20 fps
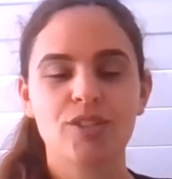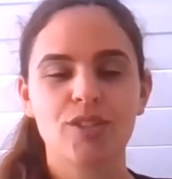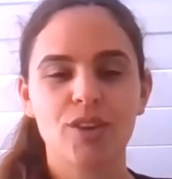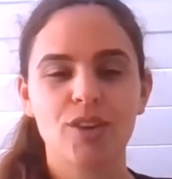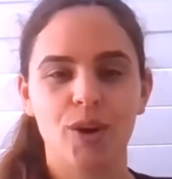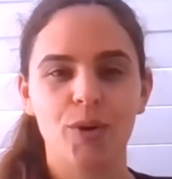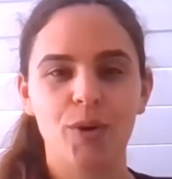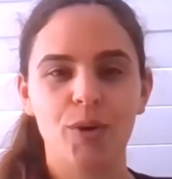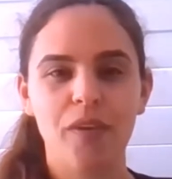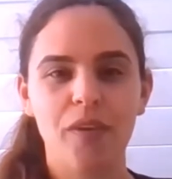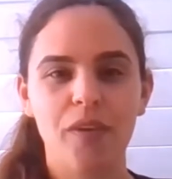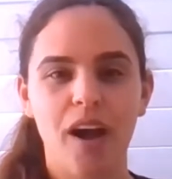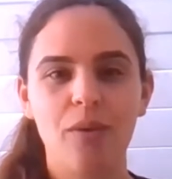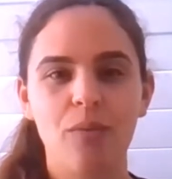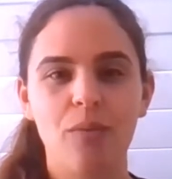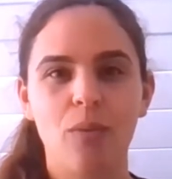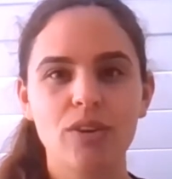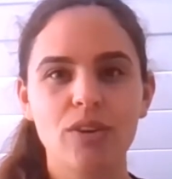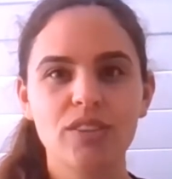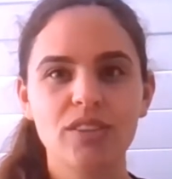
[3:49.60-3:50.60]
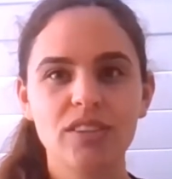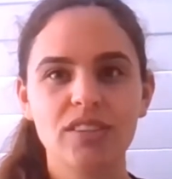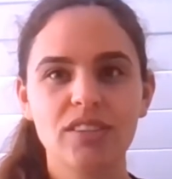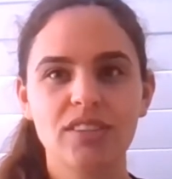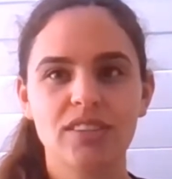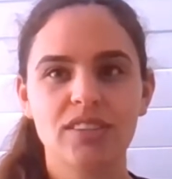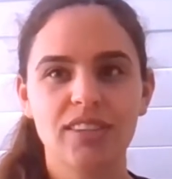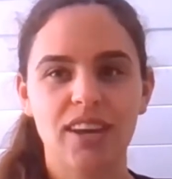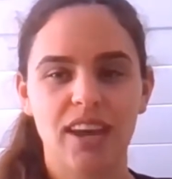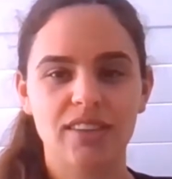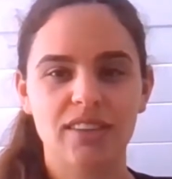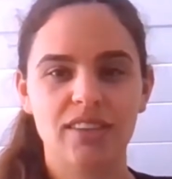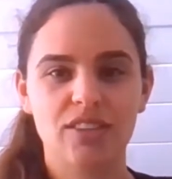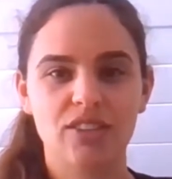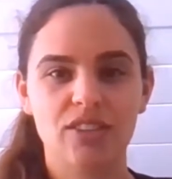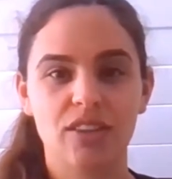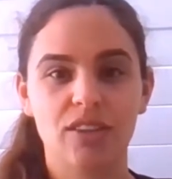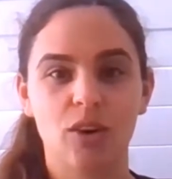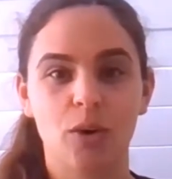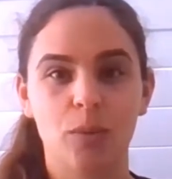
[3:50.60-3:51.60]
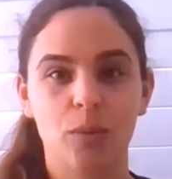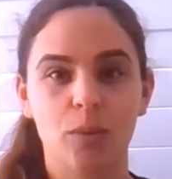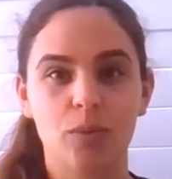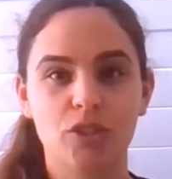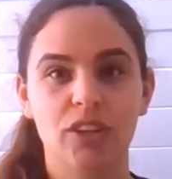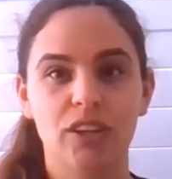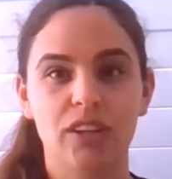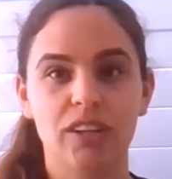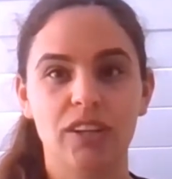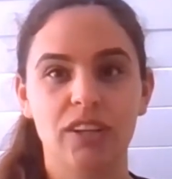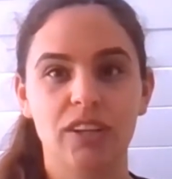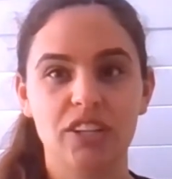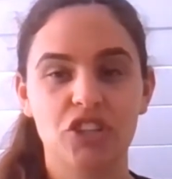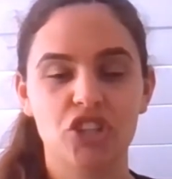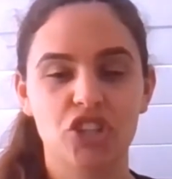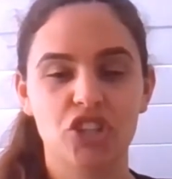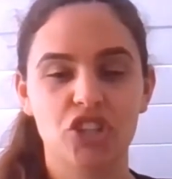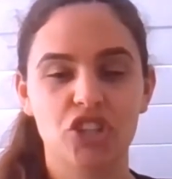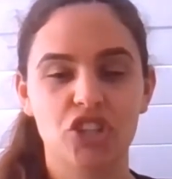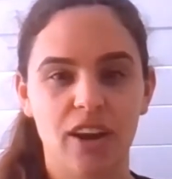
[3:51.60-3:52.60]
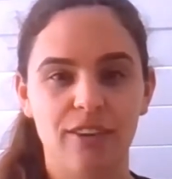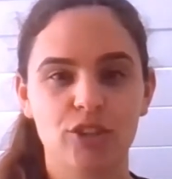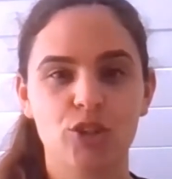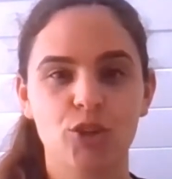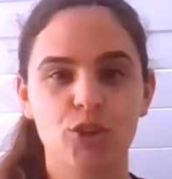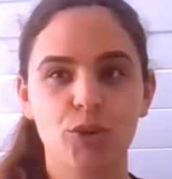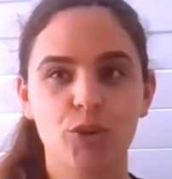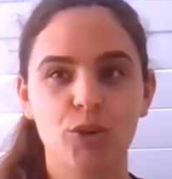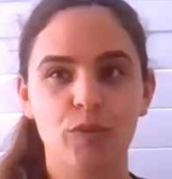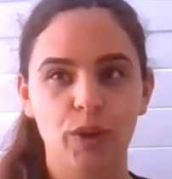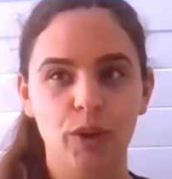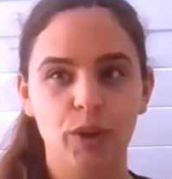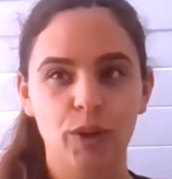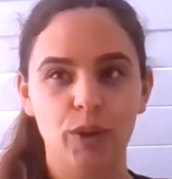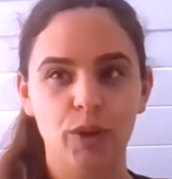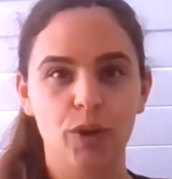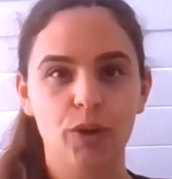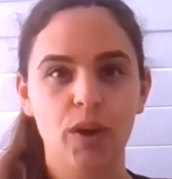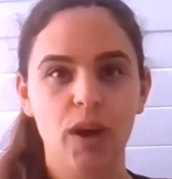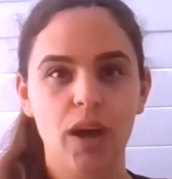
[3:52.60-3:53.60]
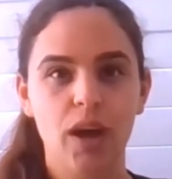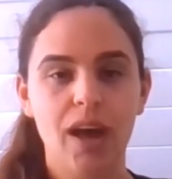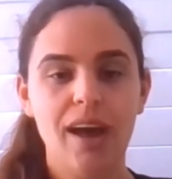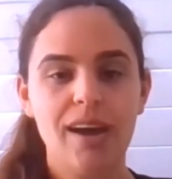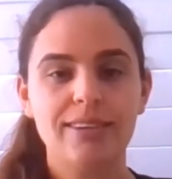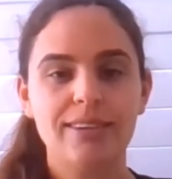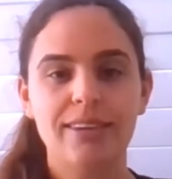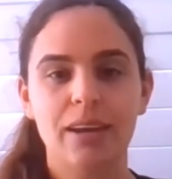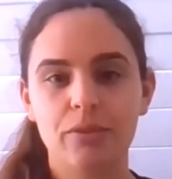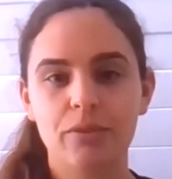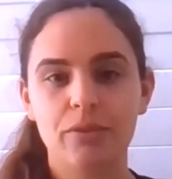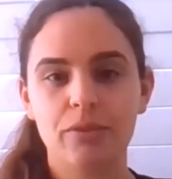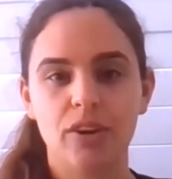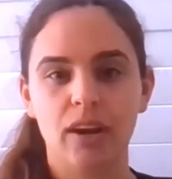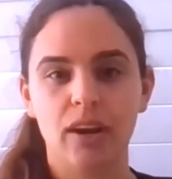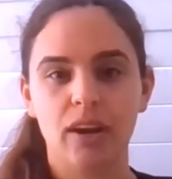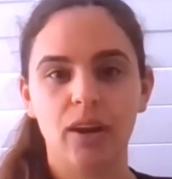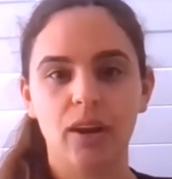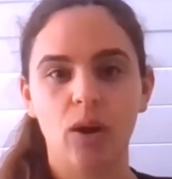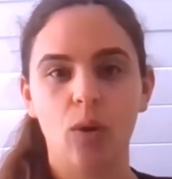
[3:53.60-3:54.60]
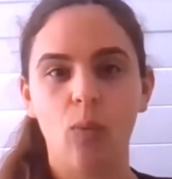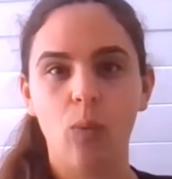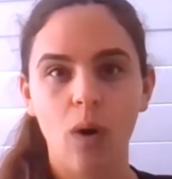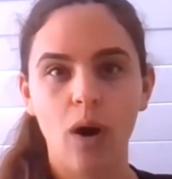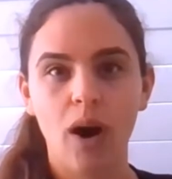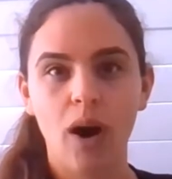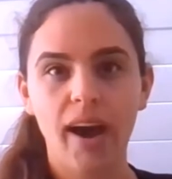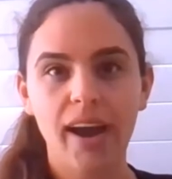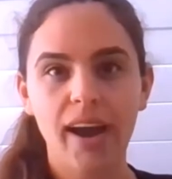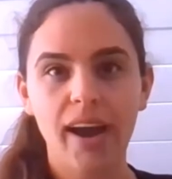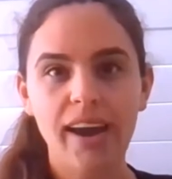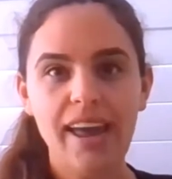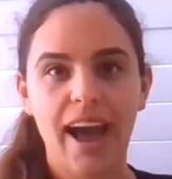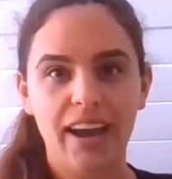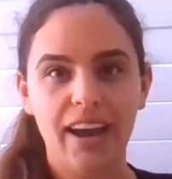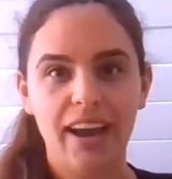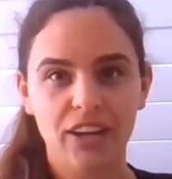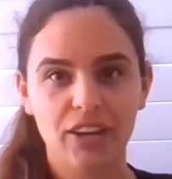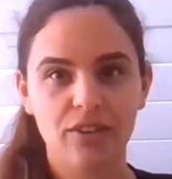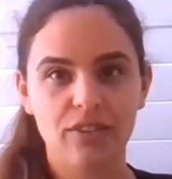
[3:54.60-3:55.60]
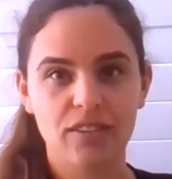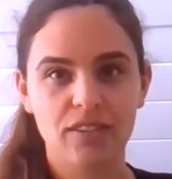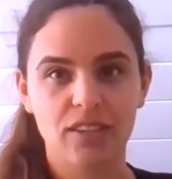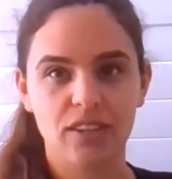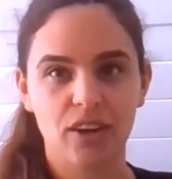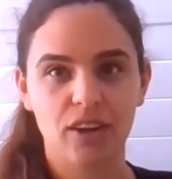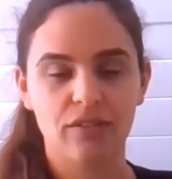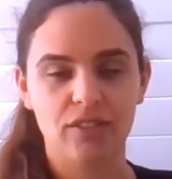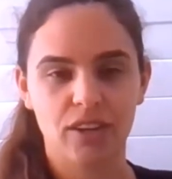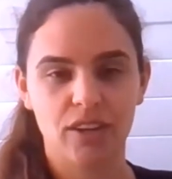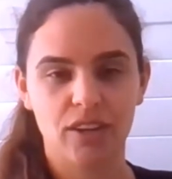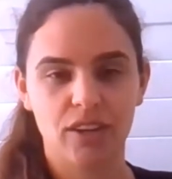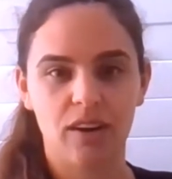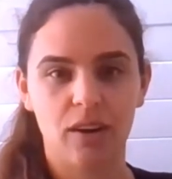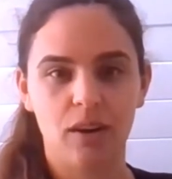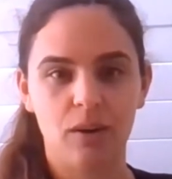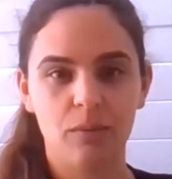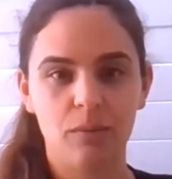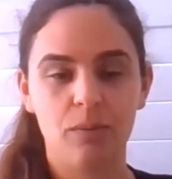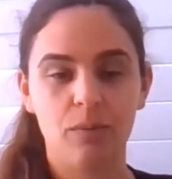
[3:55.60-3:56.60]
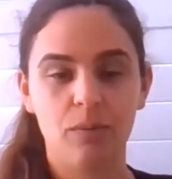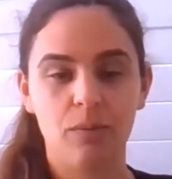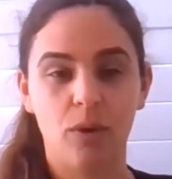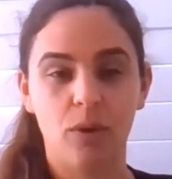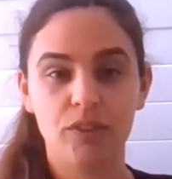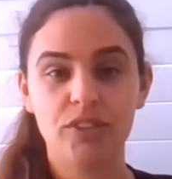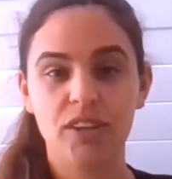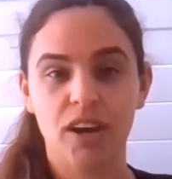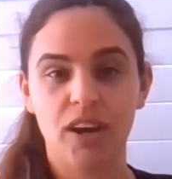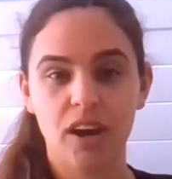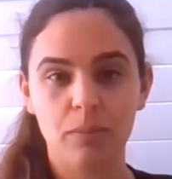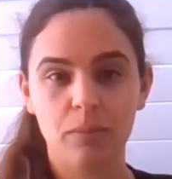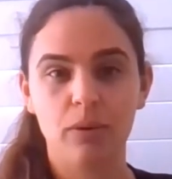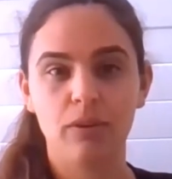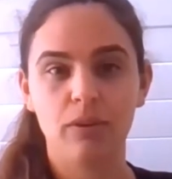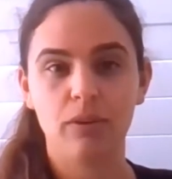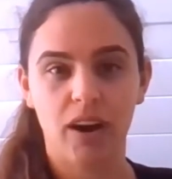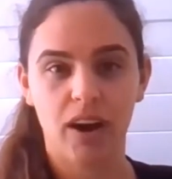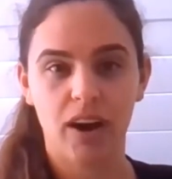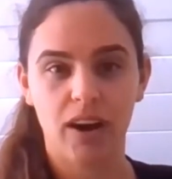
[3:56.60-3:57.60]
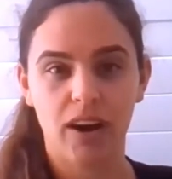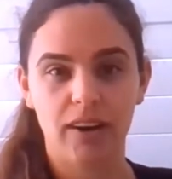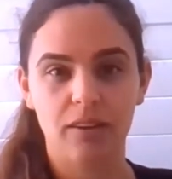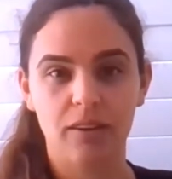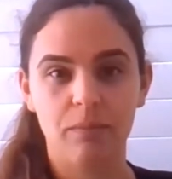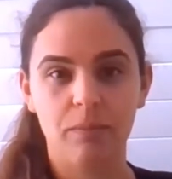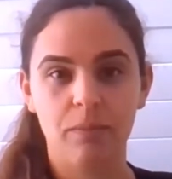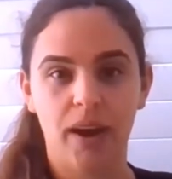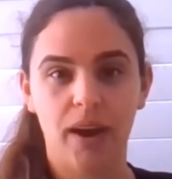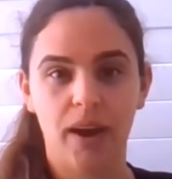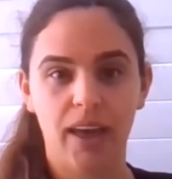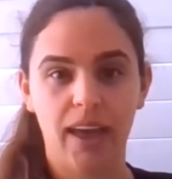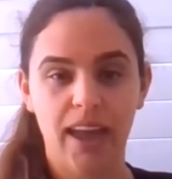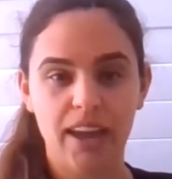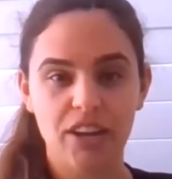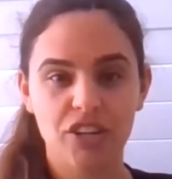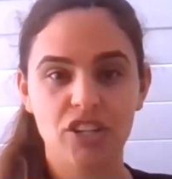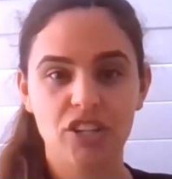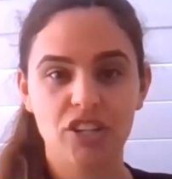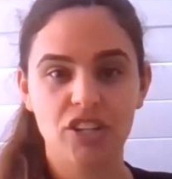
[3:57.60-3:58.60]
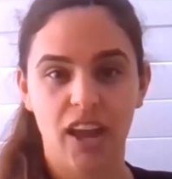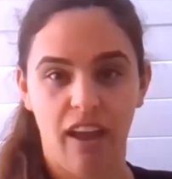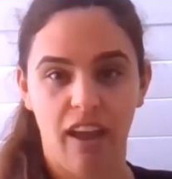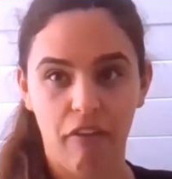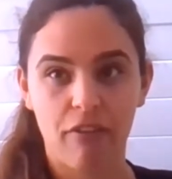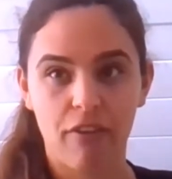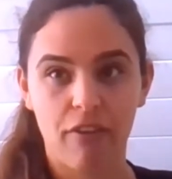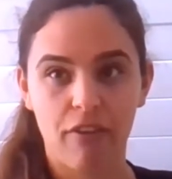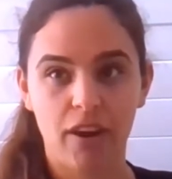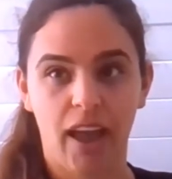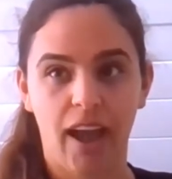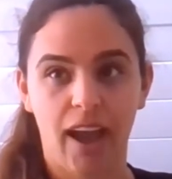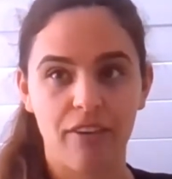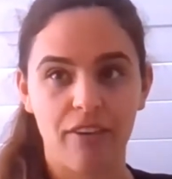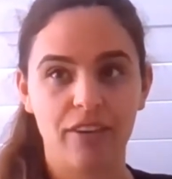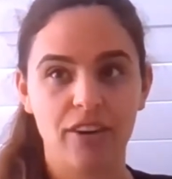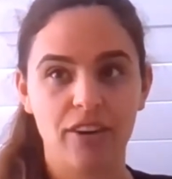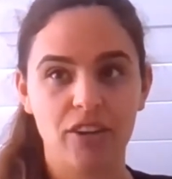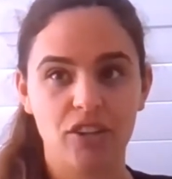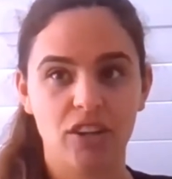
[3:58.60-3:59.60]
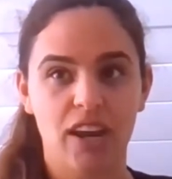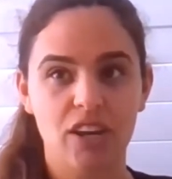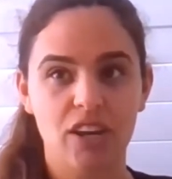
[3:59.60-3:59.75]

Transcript: So I wanted to take this opportunity to share a short video demonstrating why accuracy of the data provided by each and every outreach